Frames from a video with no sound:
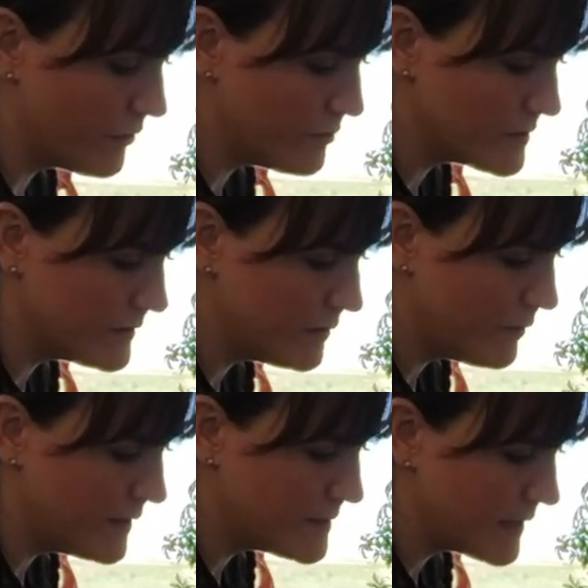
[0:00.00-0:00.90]
those little
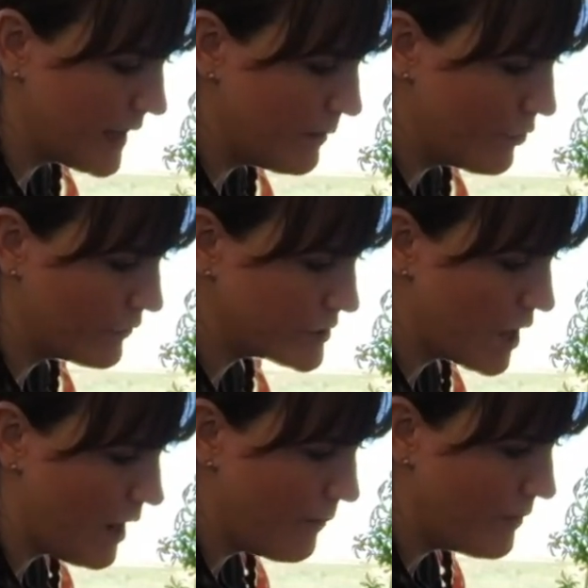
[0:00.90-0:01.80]
ones that came over
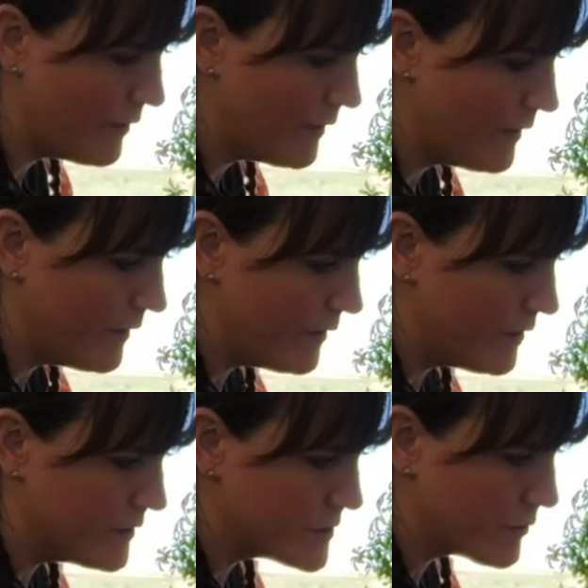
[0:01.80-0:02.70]
top.
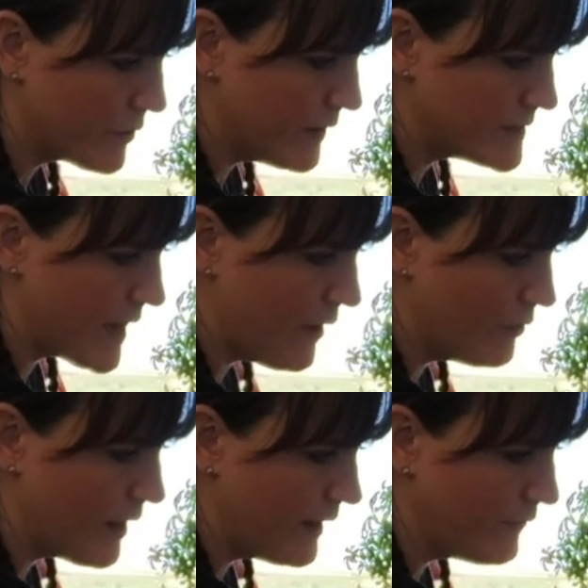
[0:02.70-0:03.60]
So we're going to
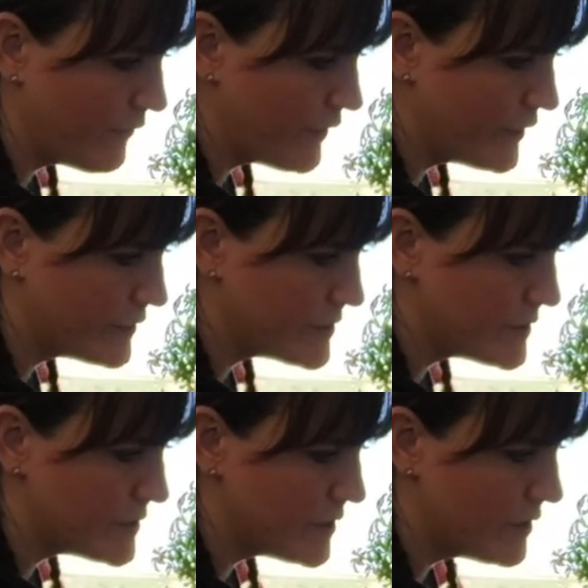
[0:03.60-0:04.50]
outline
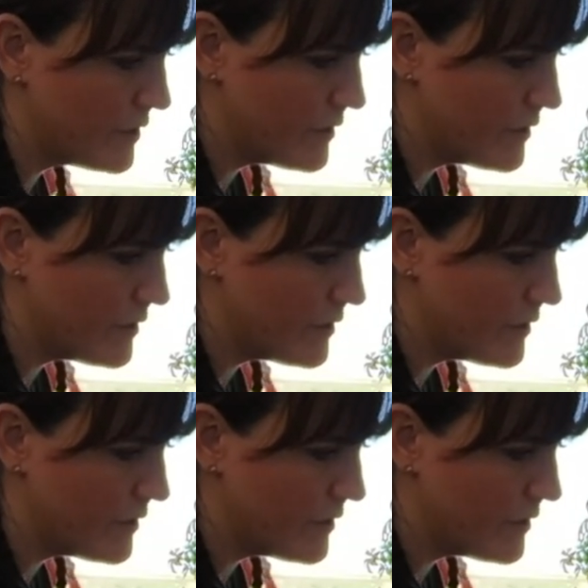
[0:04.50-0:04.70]
first